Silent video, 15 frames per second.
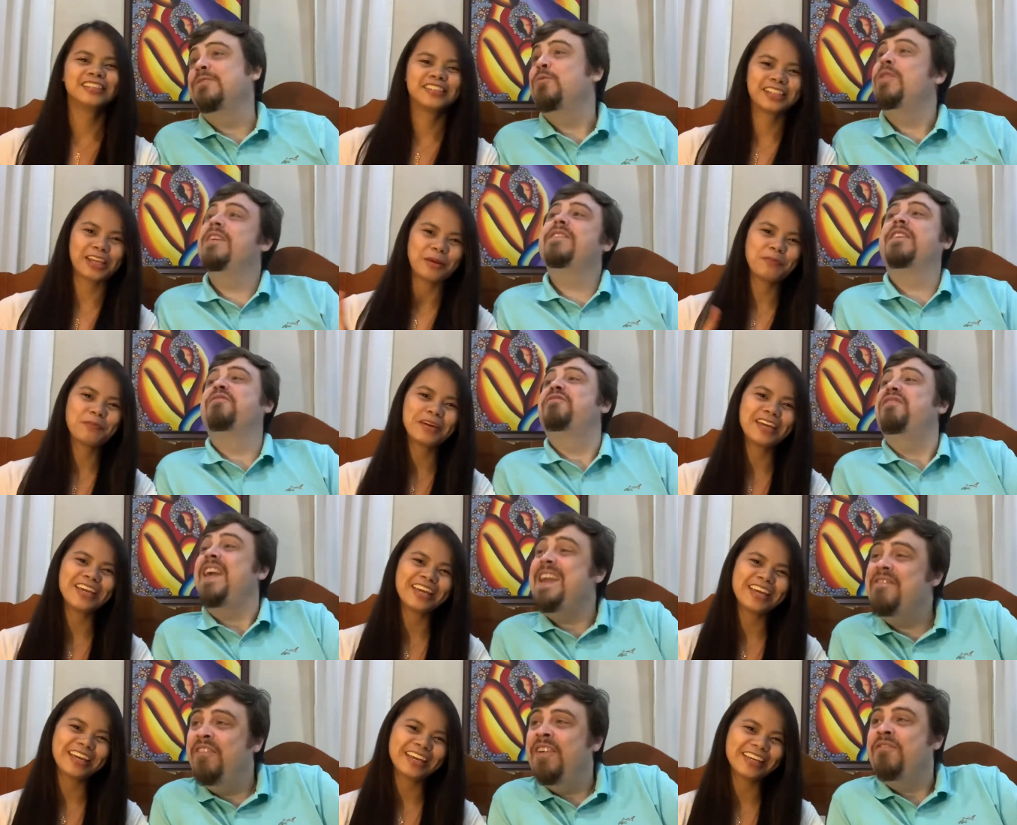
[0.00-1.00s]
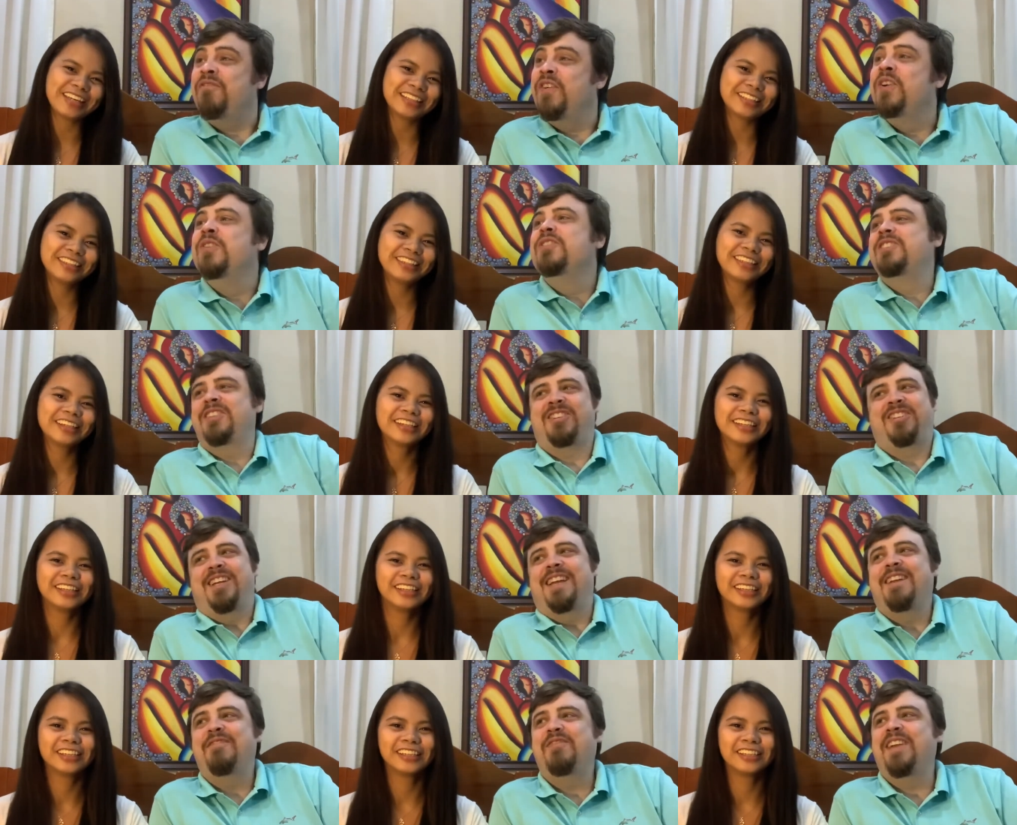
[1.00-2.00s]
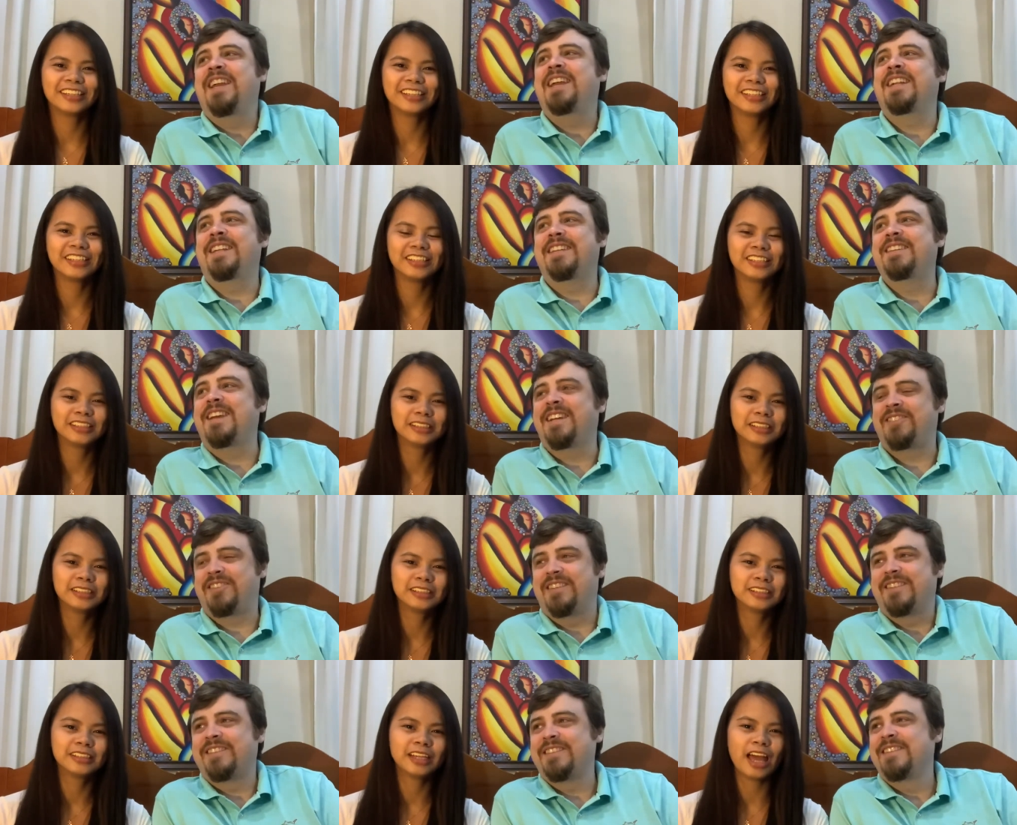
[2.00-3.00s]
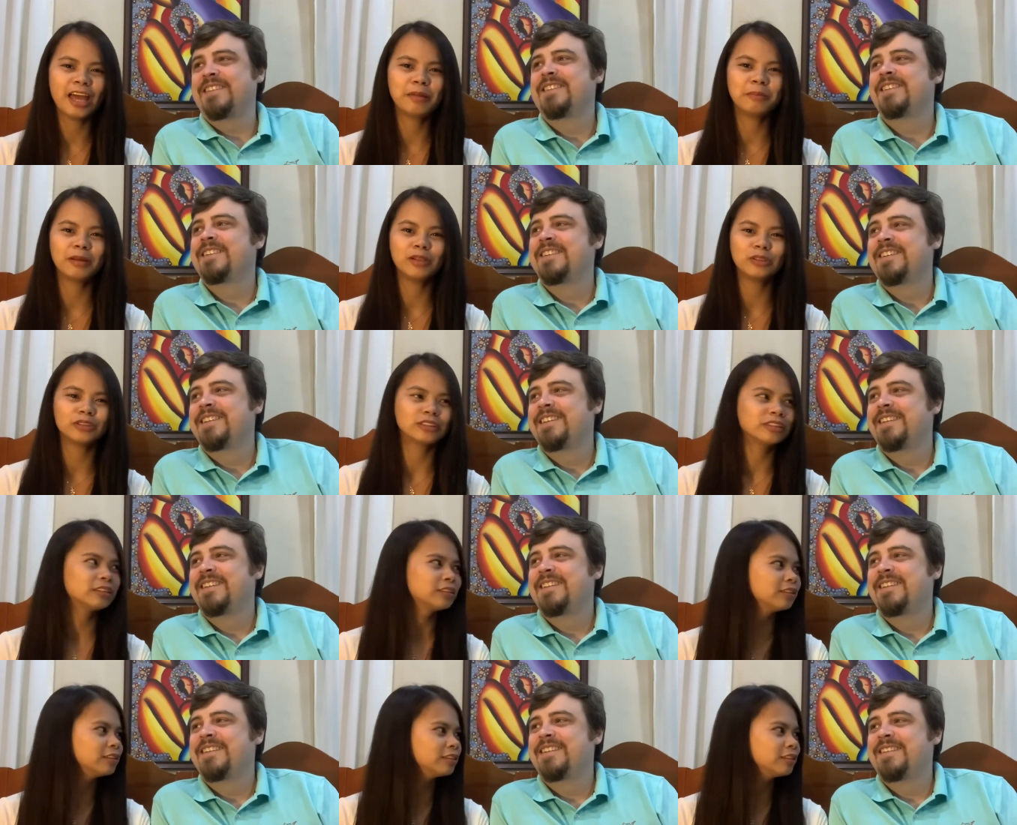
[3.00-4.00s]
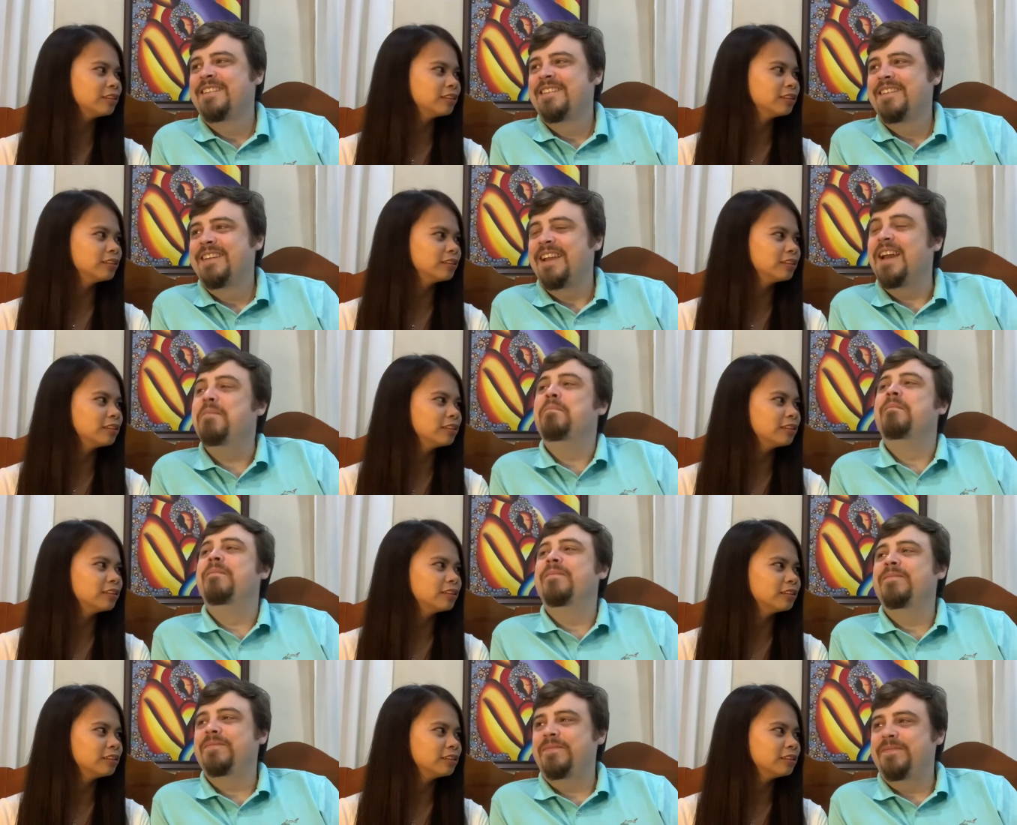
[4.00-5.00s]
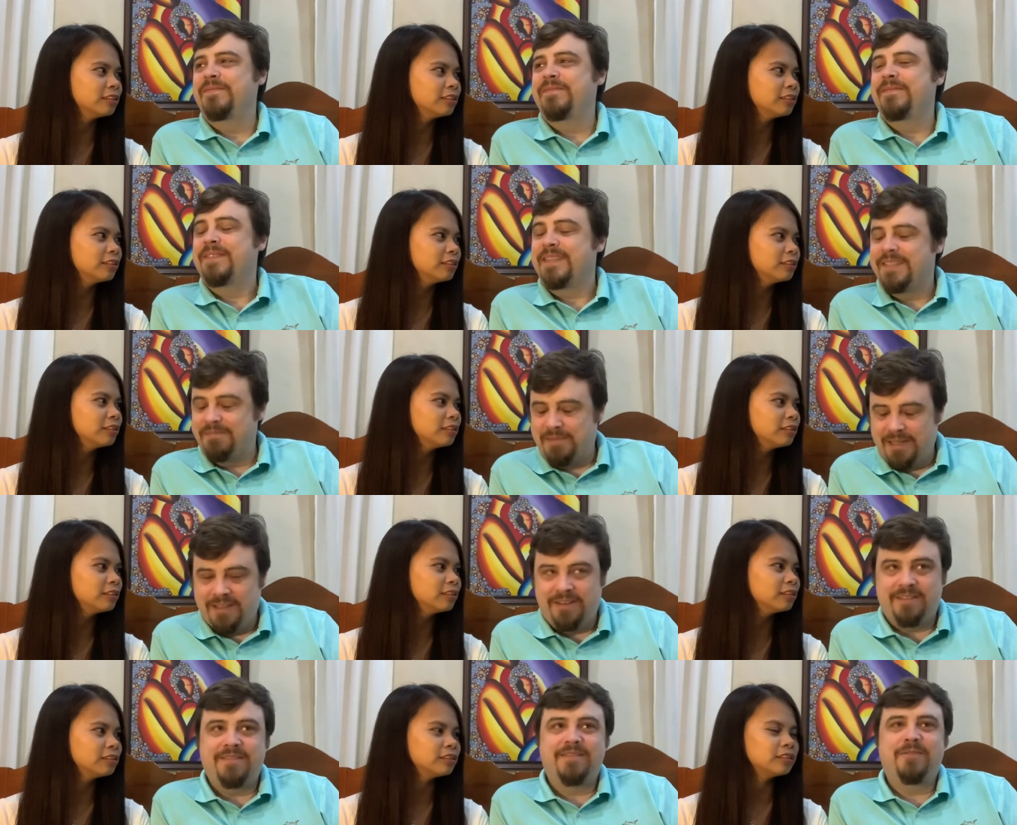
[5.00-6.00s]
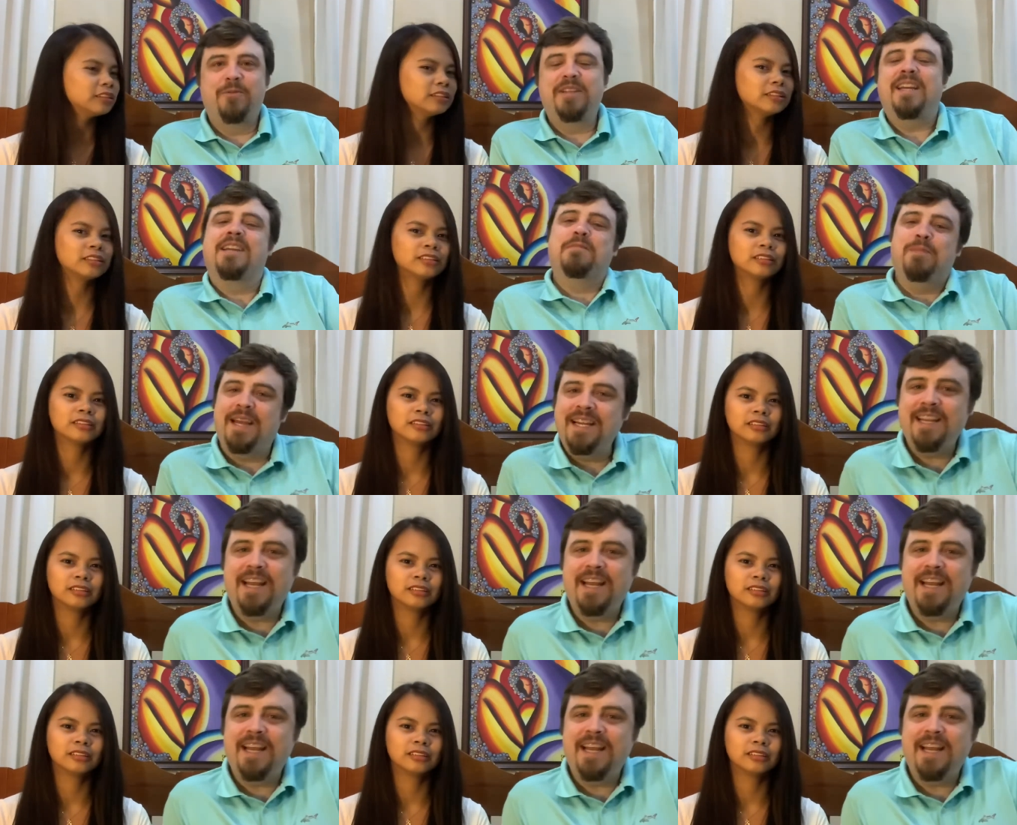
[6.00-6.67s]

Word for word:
Speaker 1: chicken one of your feet. favorite foods is chicken feet and intestines. And balut. And balut. explain to